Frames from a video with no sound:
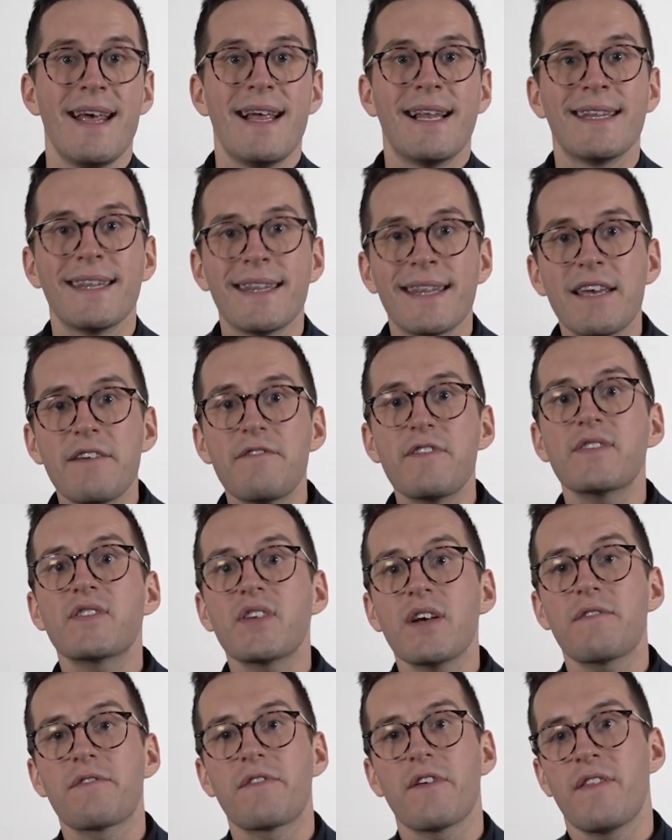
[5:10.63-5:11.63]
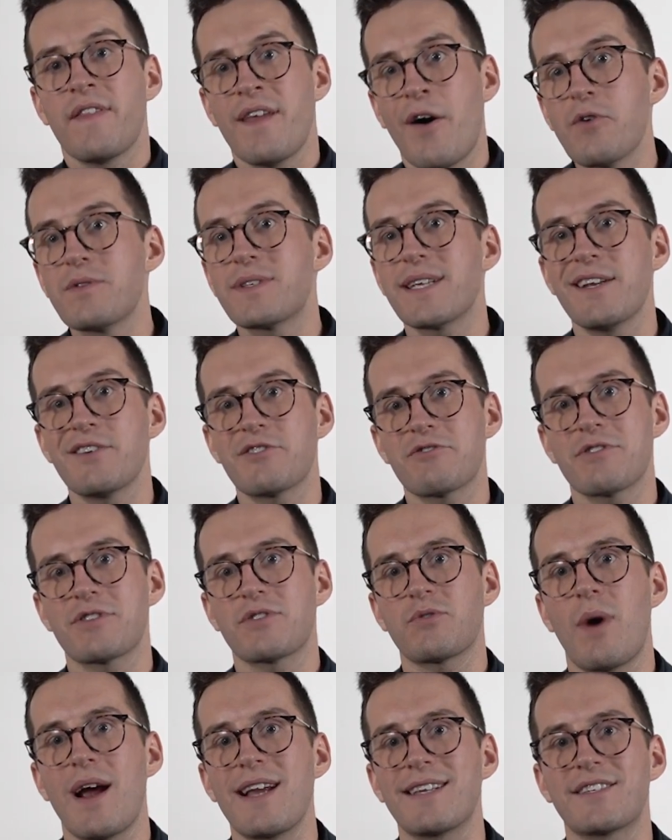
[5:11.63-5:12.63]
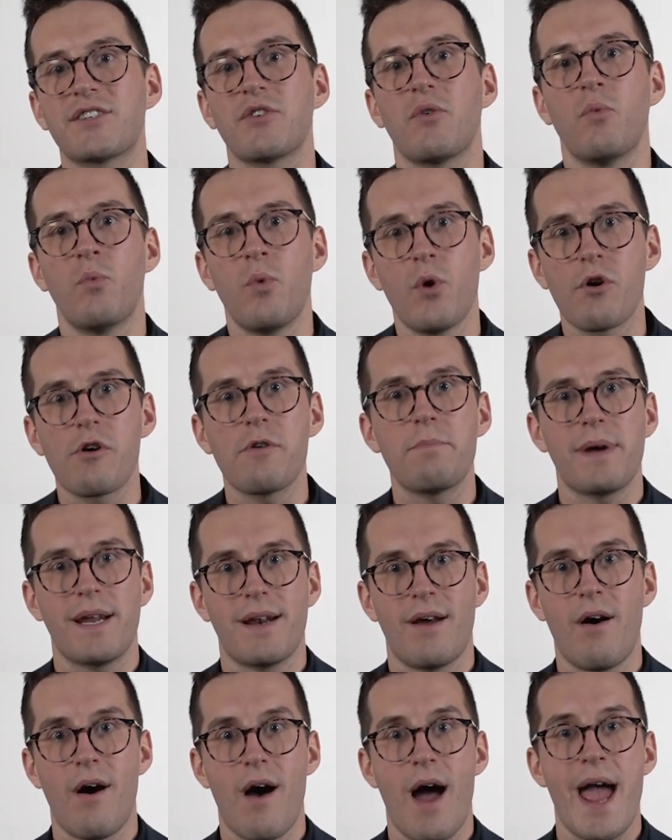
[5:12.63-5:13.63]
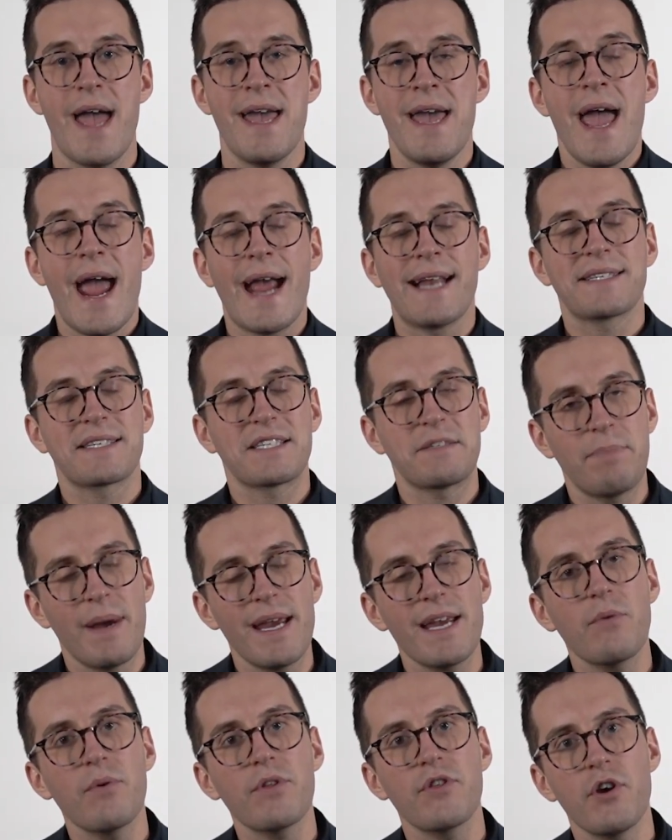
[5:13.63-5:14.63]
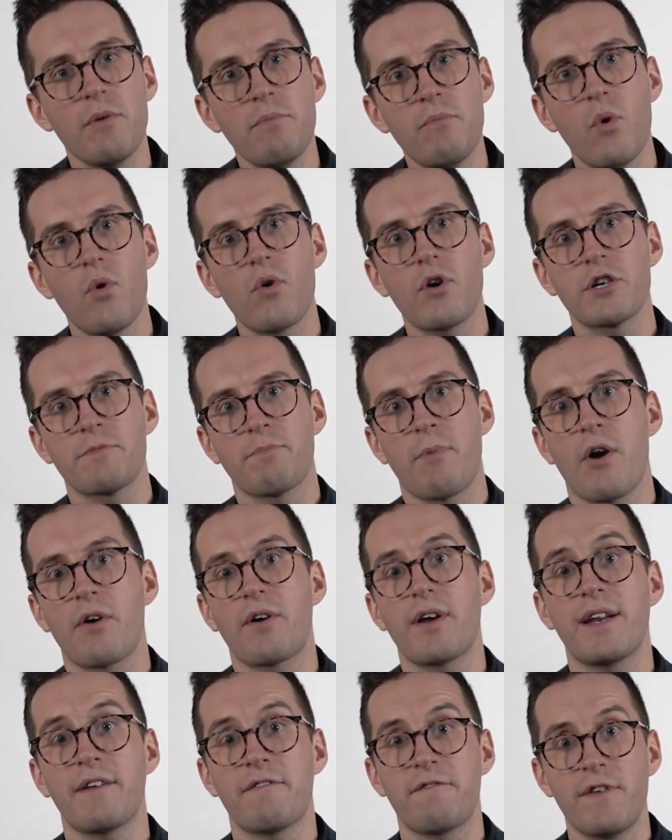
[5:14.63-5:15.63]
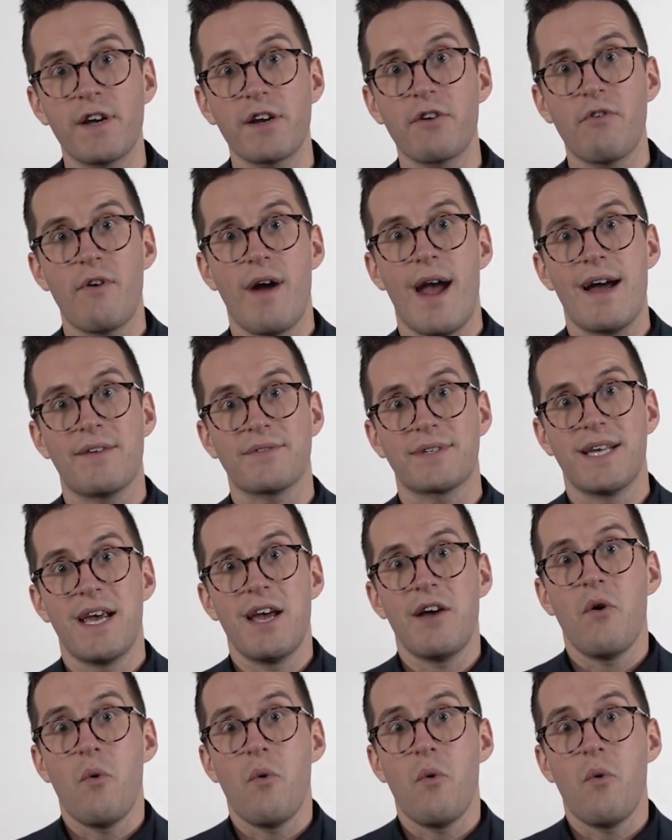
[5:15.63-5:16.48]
Live as if those interest rates were a bit higher and speak with your mortgage broker to figure out